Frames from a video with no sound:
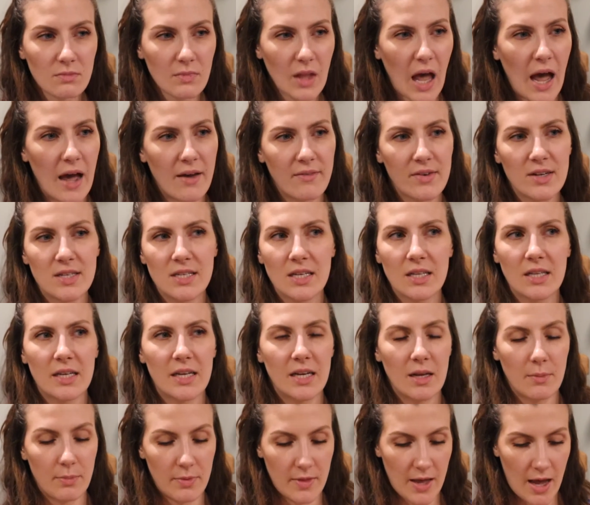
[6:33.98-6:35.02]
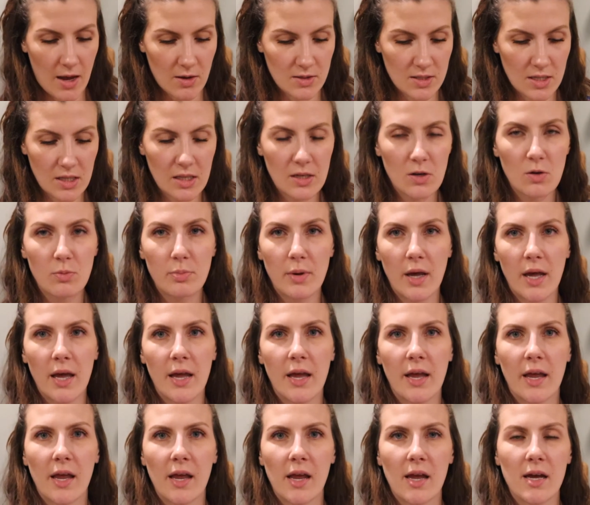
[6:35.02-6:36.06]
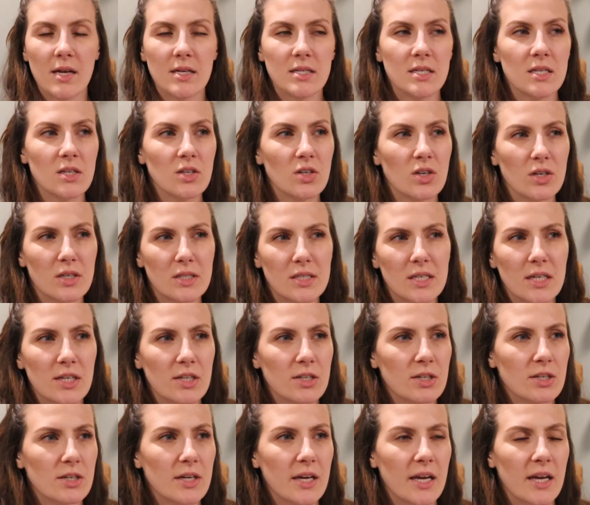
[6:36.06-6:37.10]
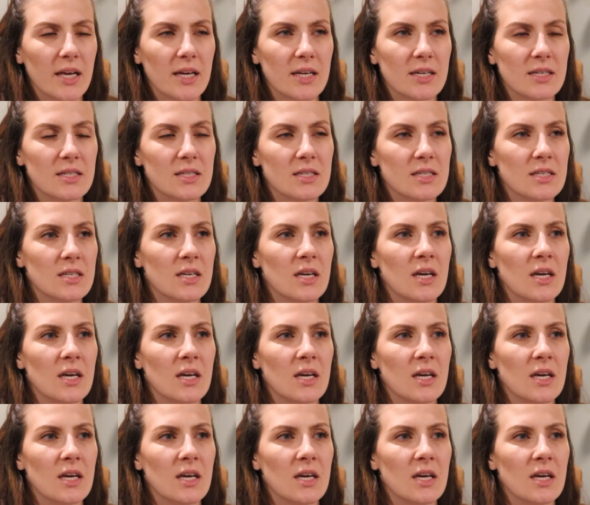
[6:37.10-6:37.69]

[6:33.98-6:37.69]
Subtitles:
having to clean up the house a little bit and cook dinner and,